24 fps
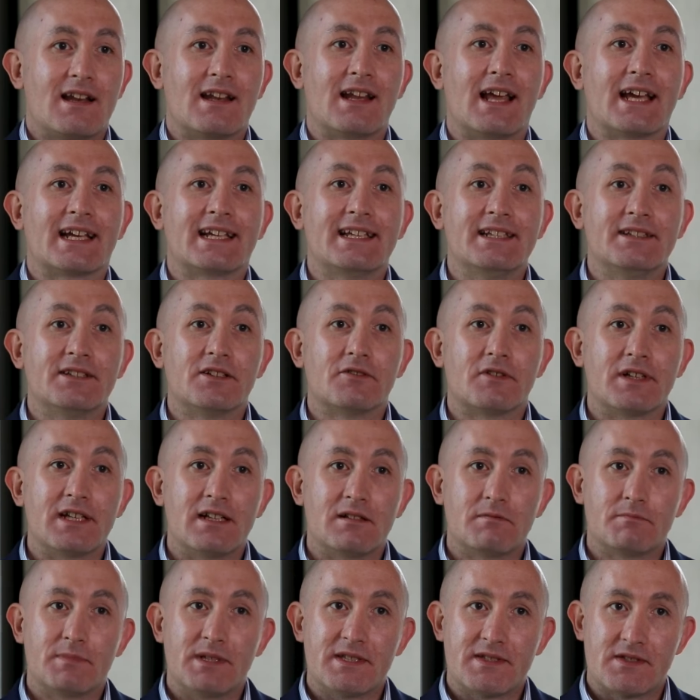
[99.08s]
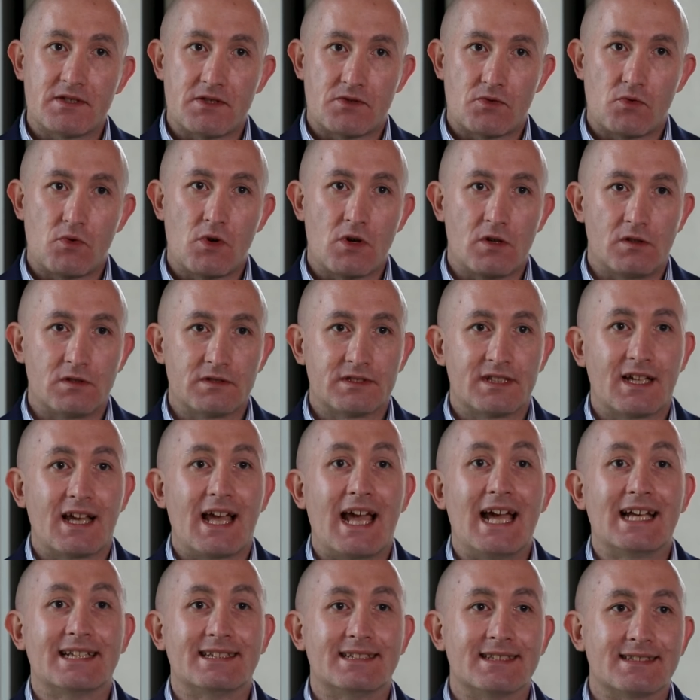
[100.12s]
Like in the real business world,
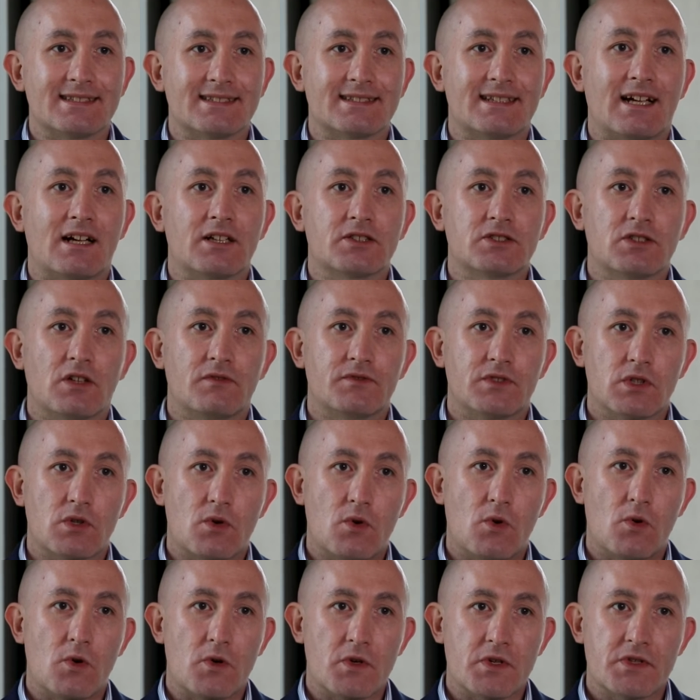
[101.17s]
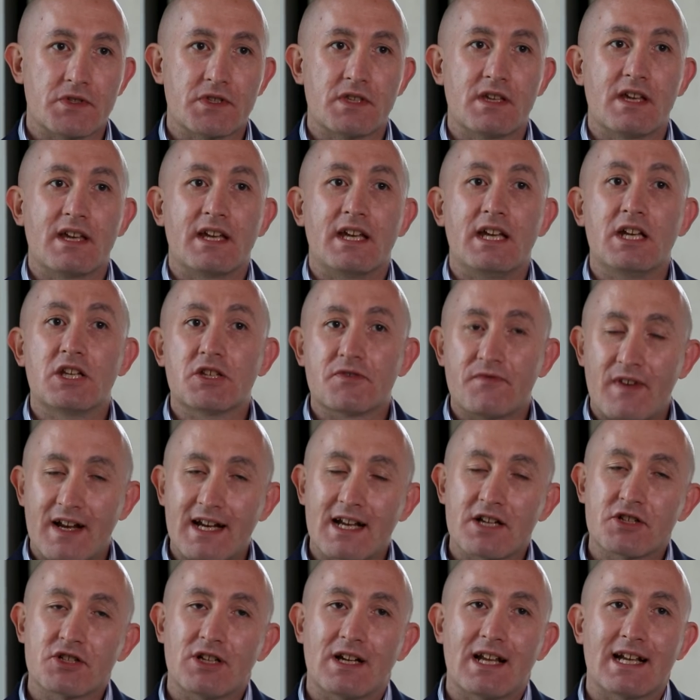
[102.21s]
at the start of the course, each
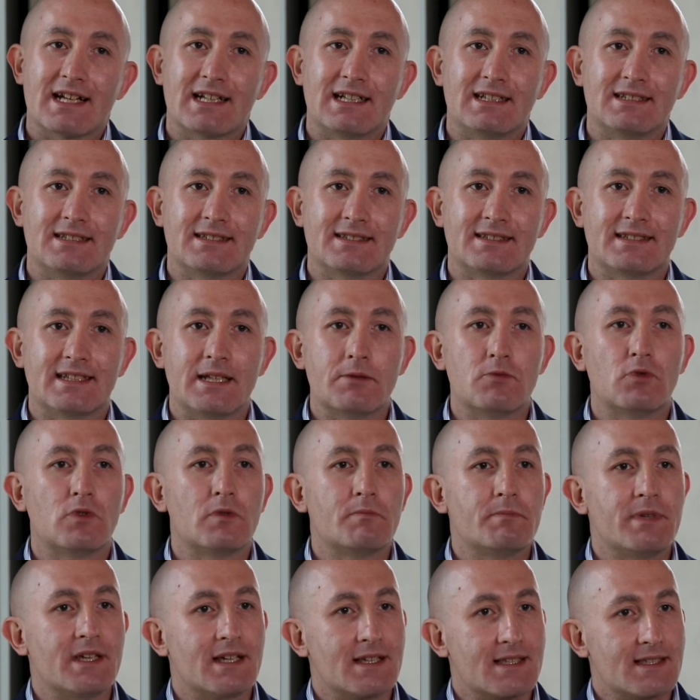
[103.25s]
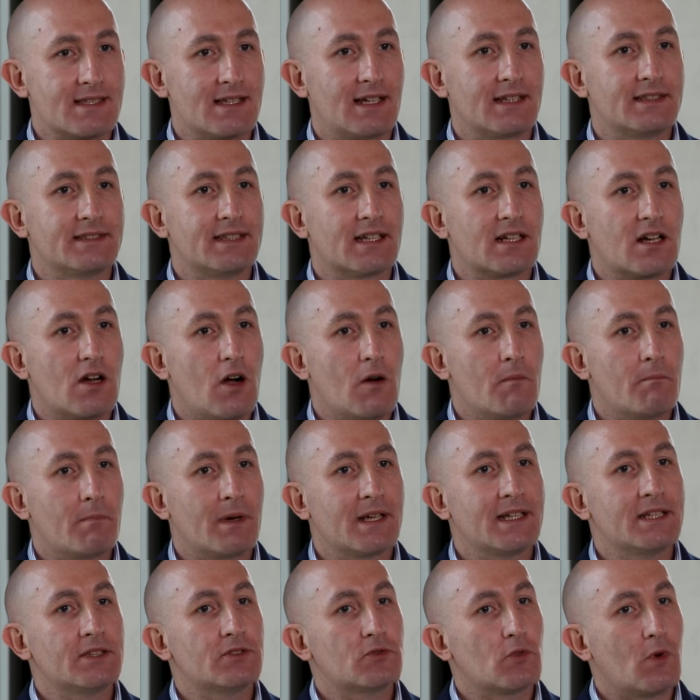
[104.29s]
financial analyst team will be assigned a
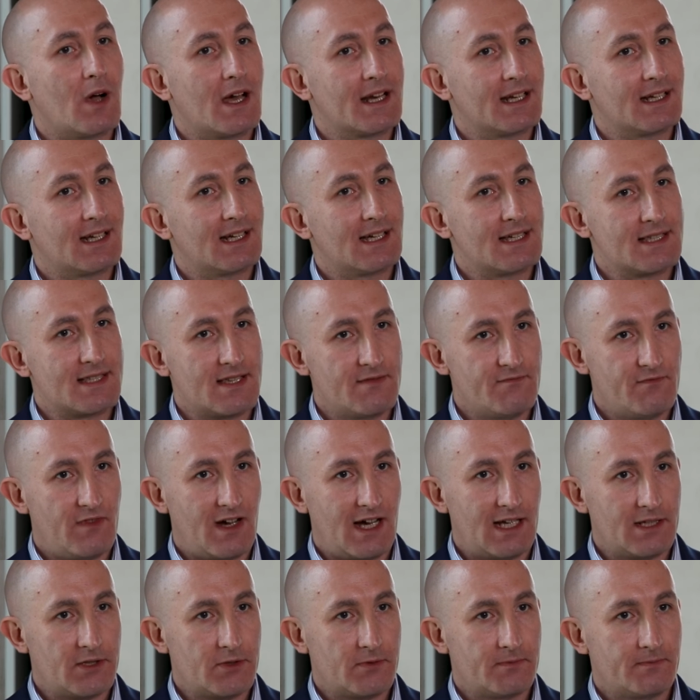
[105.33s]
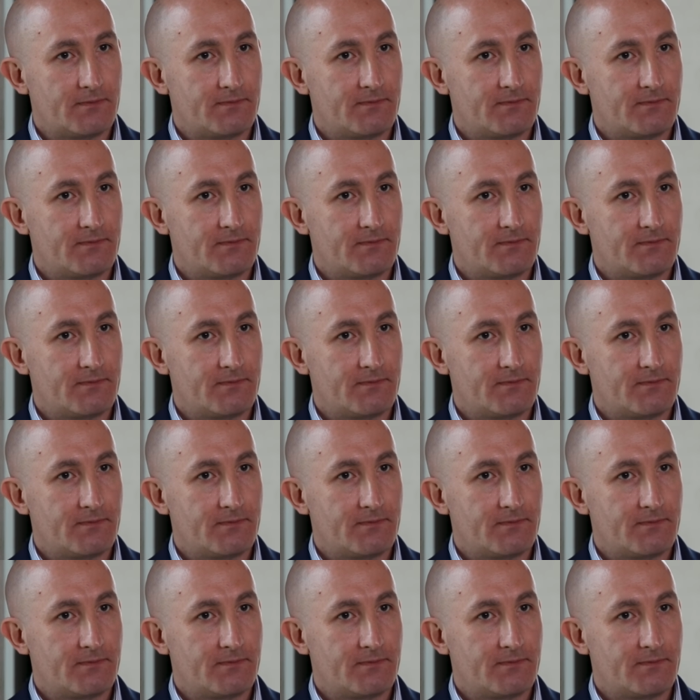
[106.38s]
company to analyze and value.